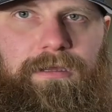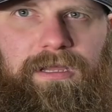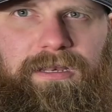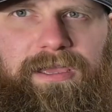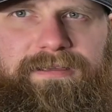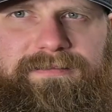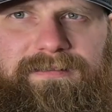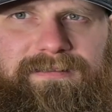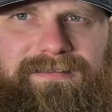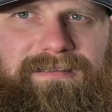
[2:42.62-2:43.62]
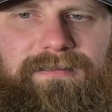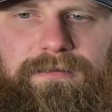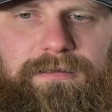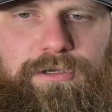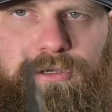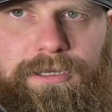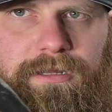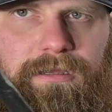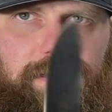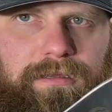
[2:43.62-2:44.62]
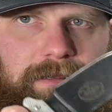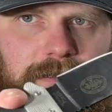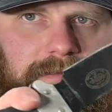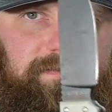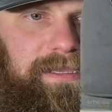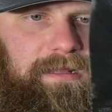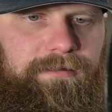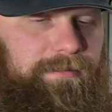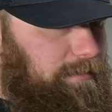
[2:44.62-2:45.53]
a nice, good, solid